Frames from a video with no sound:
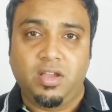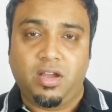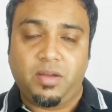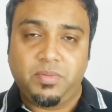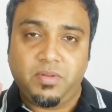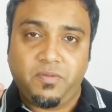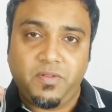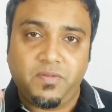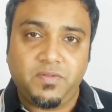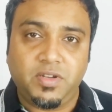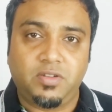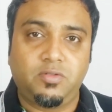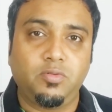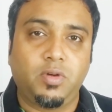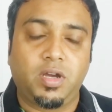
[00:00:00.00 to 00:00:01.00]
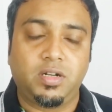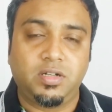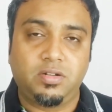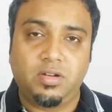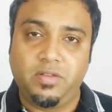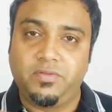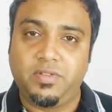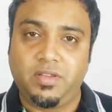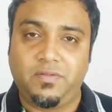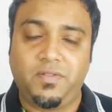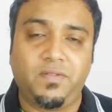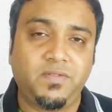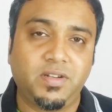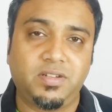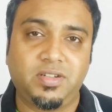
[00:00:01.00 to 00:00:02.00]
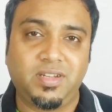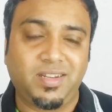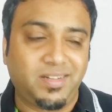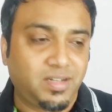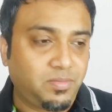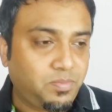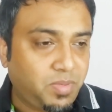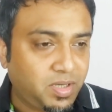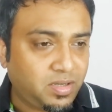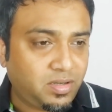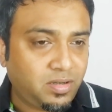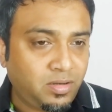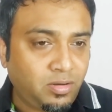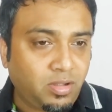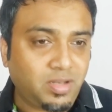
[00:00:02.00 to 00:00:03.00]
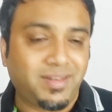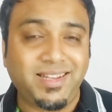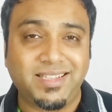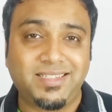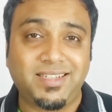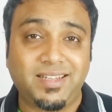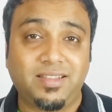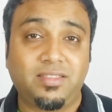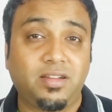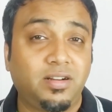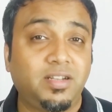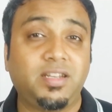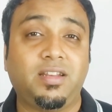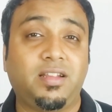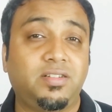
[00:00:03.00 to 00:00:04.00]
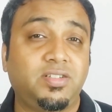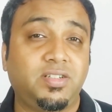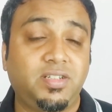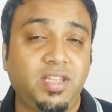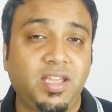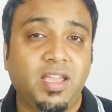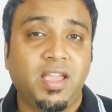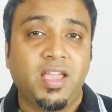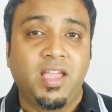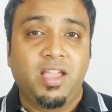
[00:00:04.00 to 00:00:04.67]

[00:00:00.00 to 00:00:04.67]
of the 5200 or even the 5300, but not, let's say, the 1300D.